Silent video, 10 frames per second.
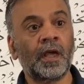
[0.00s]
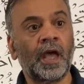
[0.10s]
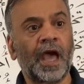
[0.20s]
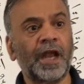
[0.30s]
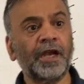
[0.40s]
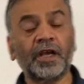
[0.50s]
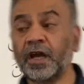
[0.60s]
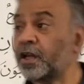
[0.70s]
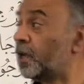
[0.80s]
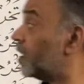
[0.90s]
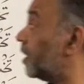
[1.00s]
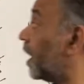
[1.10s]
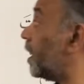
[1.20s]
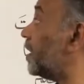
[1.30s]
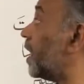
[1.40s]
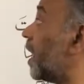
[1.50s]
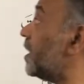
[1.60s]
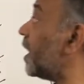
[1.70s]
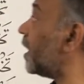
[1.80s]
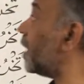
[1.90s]
and it can, la
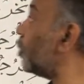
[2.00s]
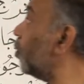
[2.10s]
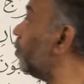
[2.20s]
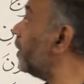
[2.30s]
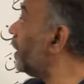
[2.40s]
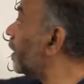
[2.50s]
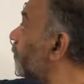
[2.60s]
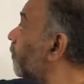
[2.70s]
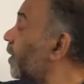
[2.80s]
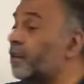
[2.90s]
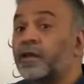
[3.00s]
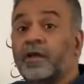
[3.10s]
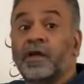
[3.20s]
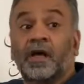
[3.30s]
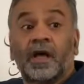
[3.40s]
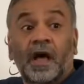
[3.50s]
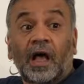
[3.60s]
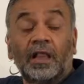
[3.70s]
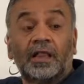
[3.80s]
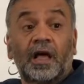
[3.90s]
an-nahiya can only come with
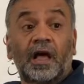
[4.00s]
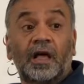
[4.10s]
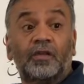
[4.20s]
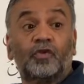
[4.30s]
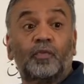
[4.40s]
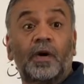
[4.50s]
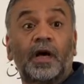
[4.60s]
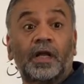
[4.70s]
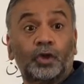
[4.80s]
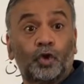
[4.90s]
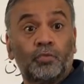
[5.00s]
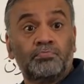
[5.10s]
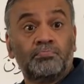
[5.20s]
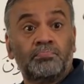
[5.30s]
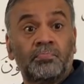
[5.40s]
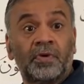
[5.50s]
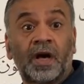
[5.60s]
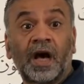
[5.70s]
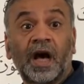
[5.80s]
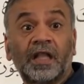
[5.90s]
anta, antuma, antum,
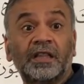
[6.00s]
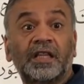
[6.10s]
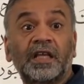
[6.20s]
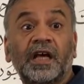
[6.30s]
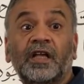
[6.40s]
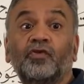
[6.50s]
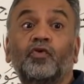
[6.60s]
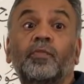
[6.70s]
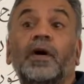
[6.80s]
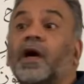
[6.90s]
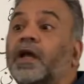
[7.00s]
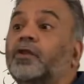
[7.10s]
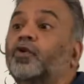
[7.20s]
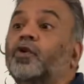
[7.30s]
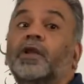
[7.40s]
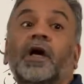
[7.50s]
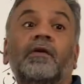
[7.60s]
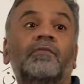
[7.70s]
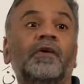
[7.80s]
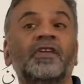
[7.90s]
anti, antuma, antunna,
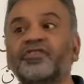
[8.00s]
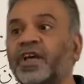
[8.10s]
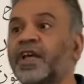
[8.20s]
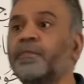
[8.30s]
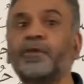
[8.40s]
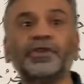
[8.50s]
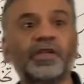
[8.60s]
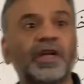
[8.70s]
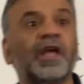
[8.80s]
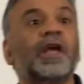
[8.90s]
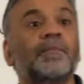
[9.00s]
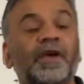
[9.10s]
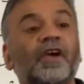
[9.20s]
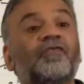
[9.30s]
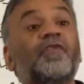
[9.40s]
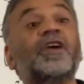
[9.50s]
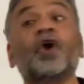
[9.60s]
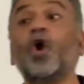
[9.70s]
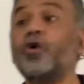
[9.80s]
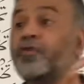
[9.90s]
second person, because we are
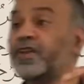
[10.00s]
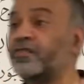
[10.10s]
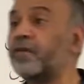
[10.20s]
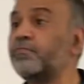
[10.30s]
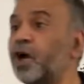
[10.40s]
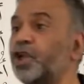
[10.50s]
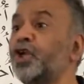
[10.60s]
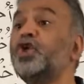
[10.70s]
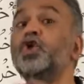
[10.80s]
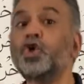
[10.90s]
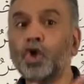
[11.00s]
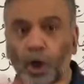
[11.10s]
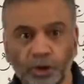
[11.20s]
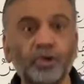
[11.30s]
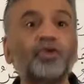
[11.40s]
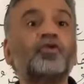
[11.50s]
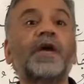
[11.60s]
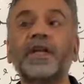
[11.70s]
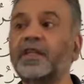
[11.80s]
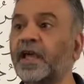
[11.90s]
ordering somebody not to do
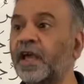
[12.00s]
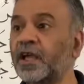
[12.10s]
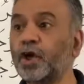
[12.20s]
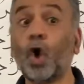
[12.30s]
anything,